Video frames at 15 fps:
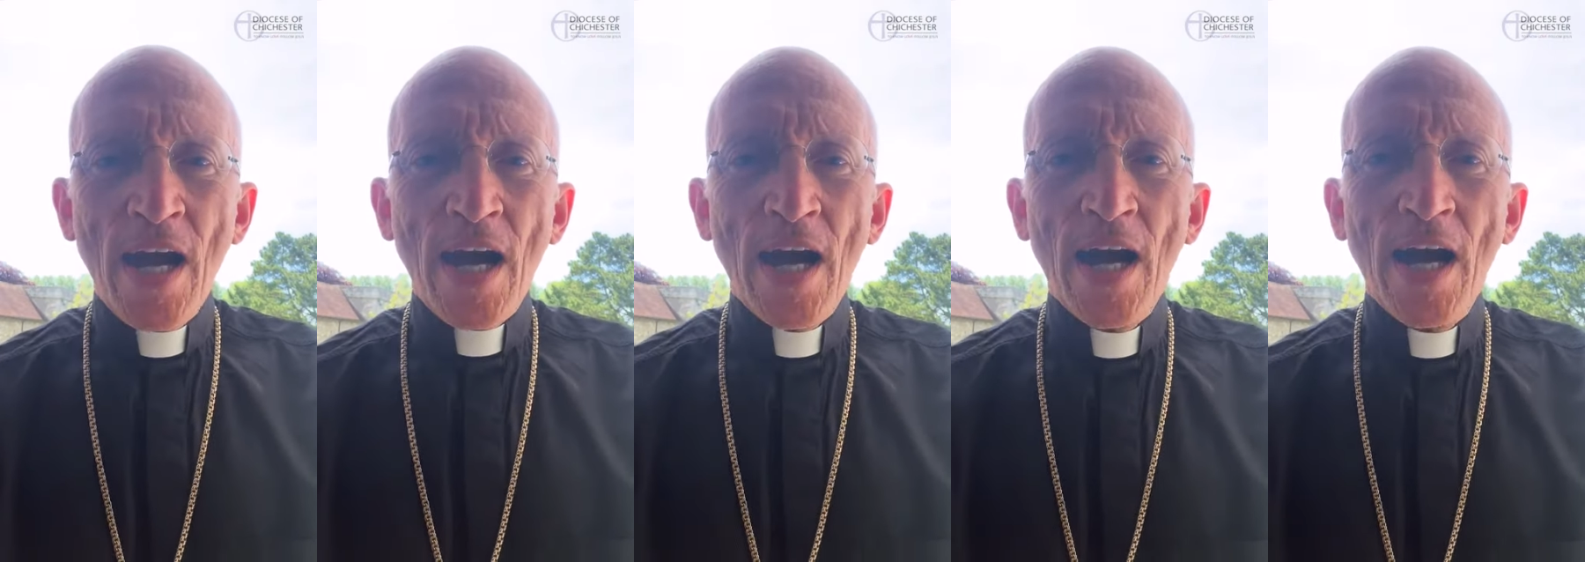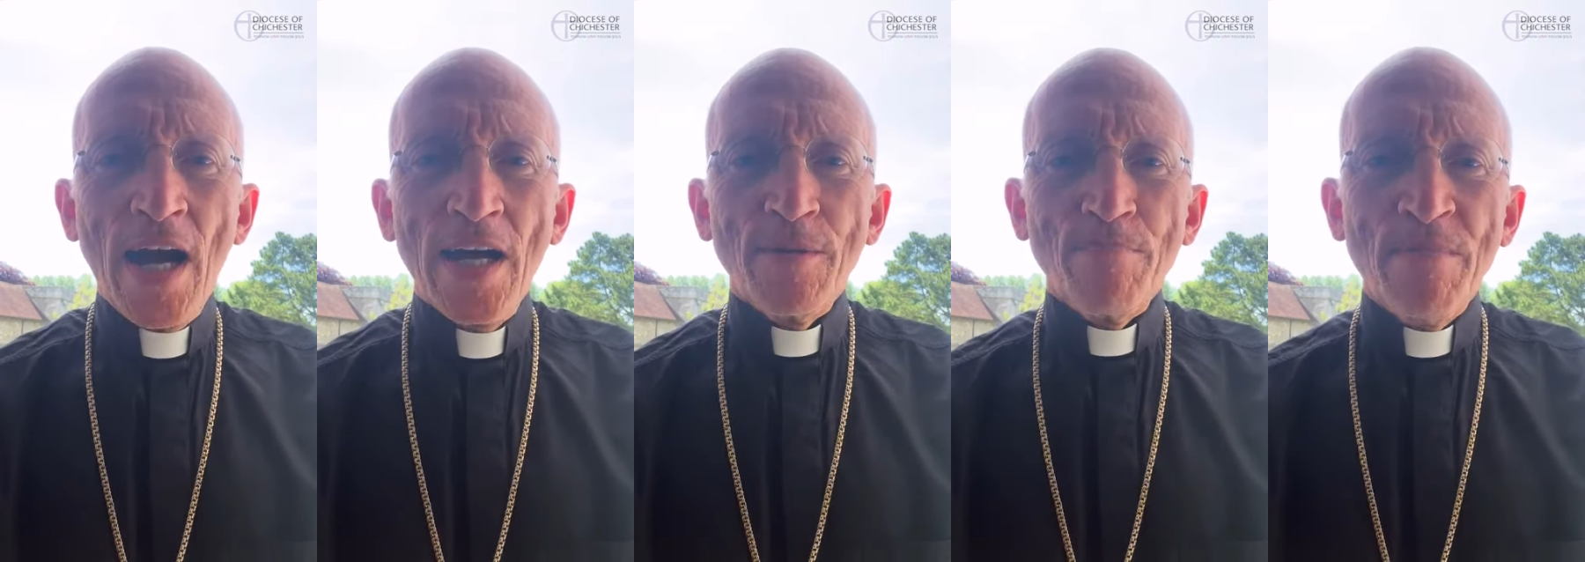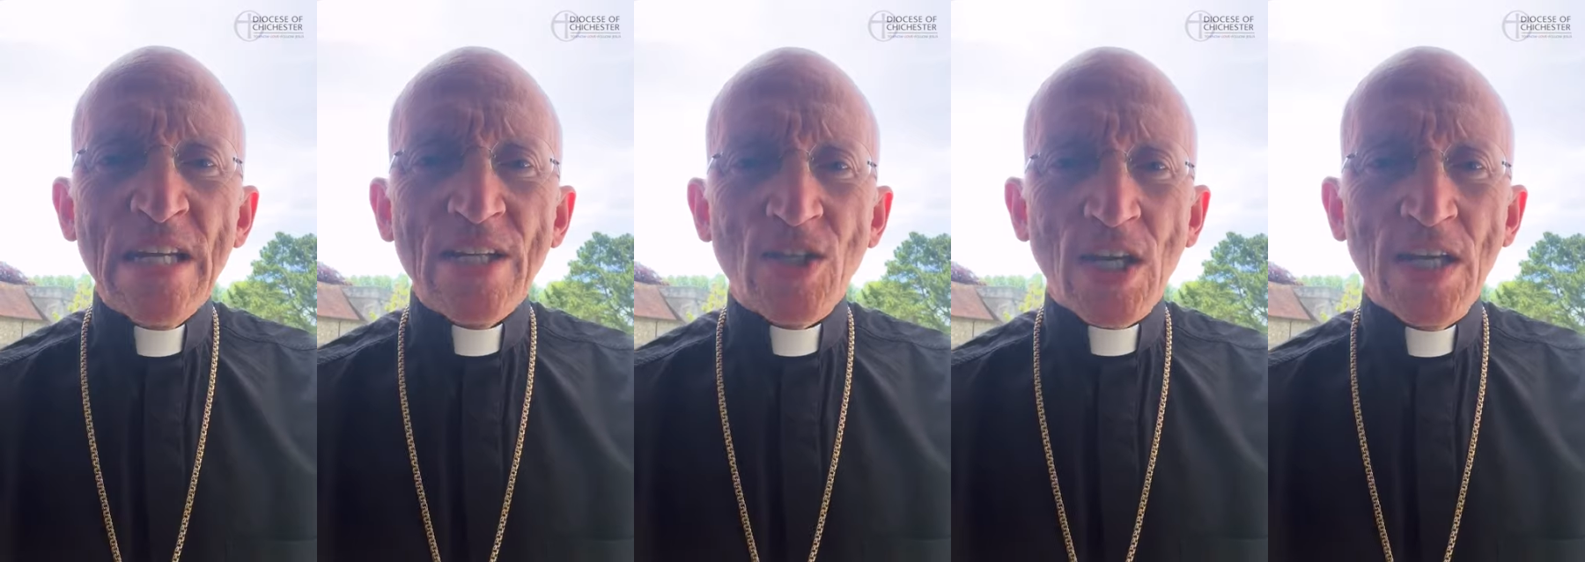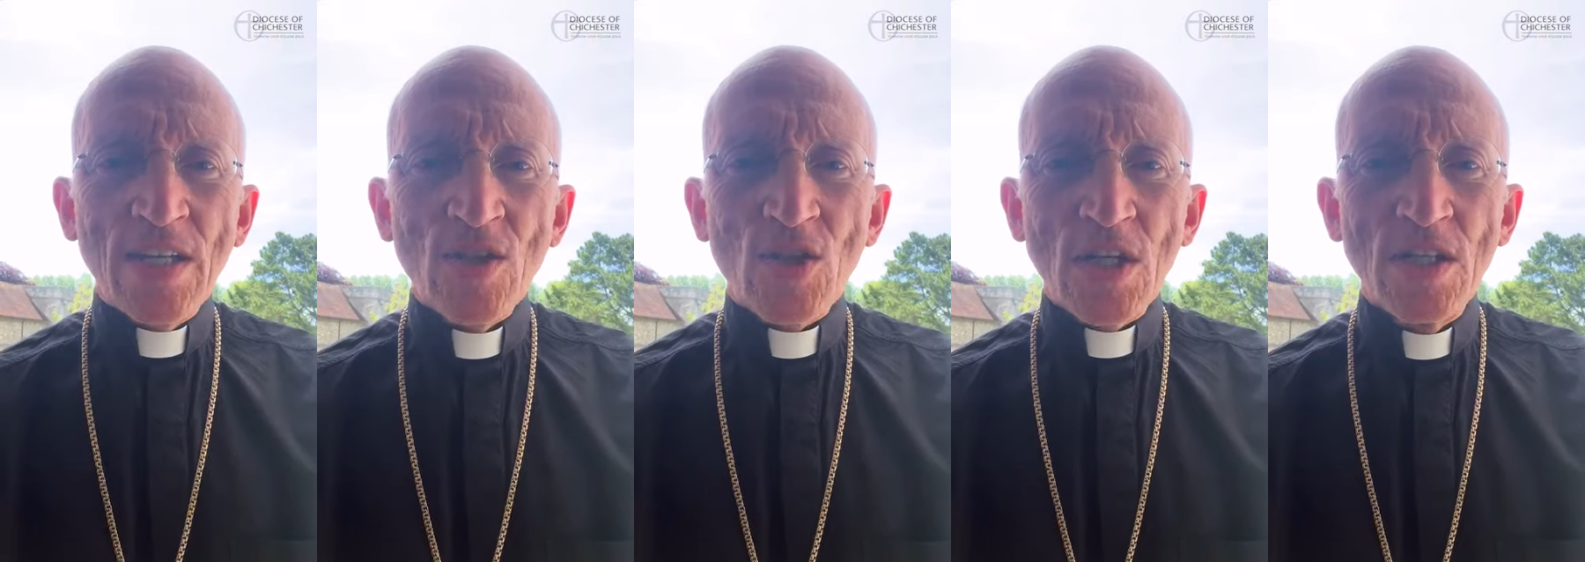uh, at
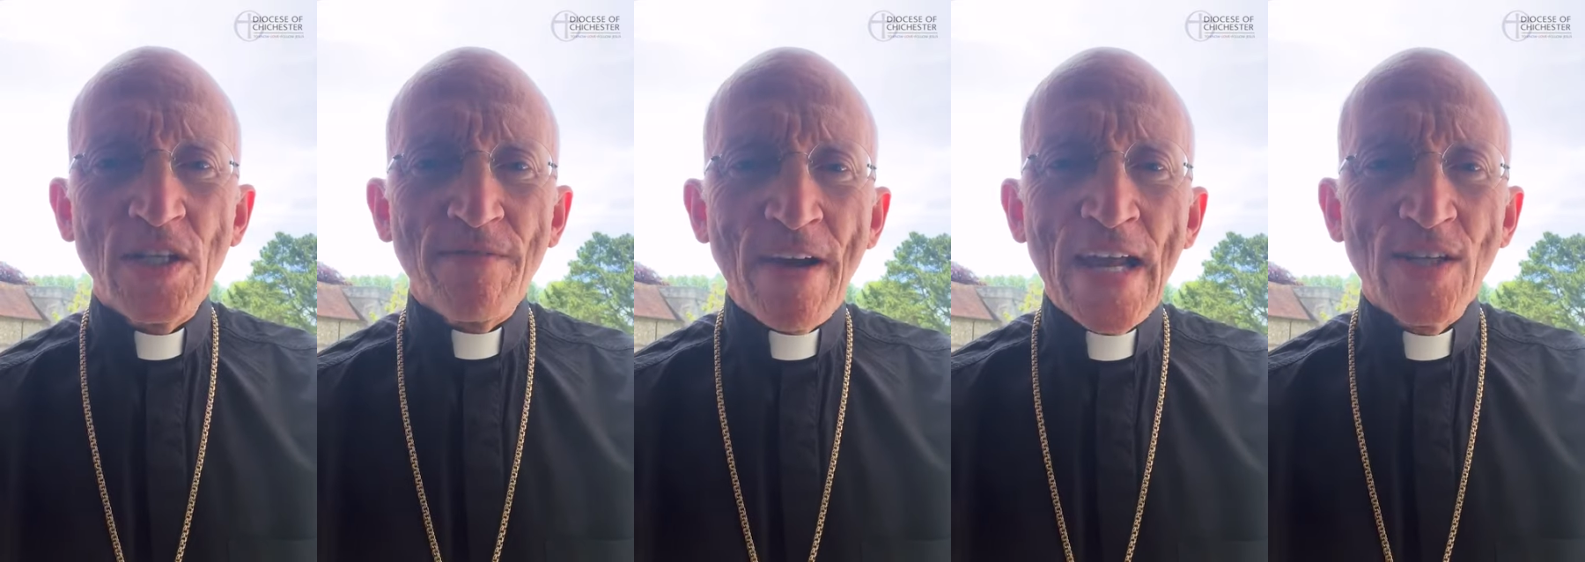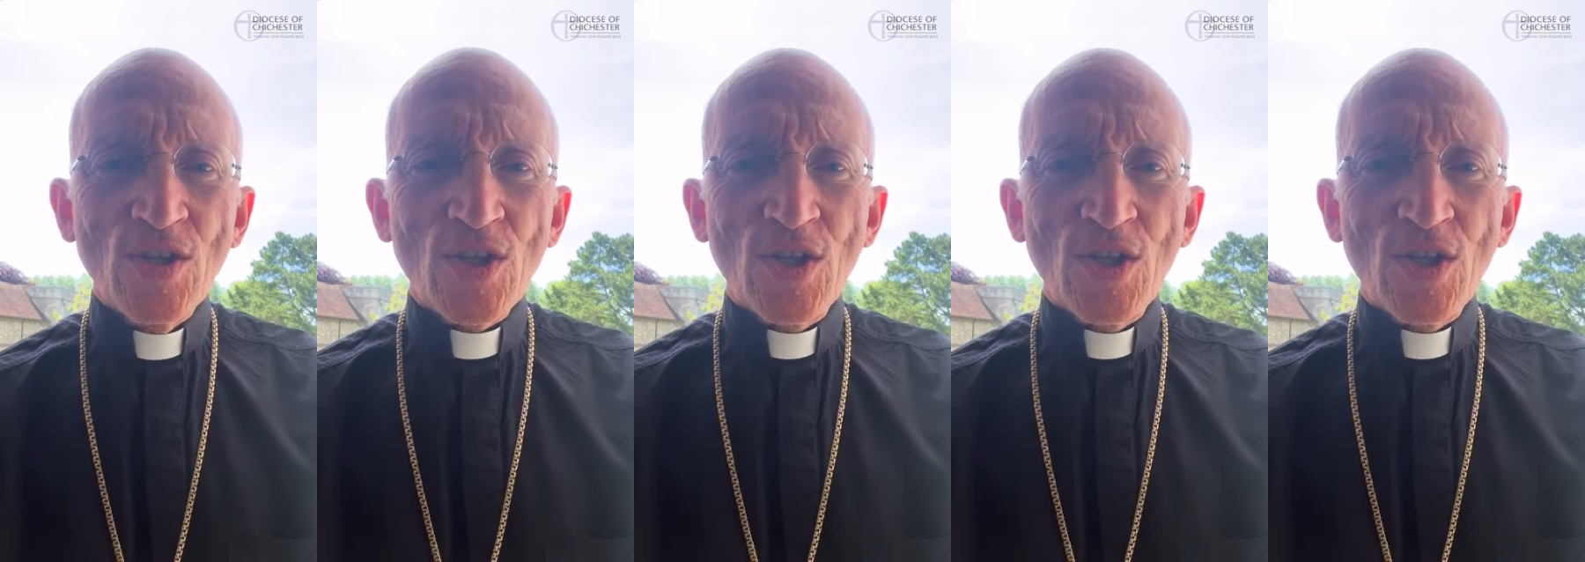meetings and events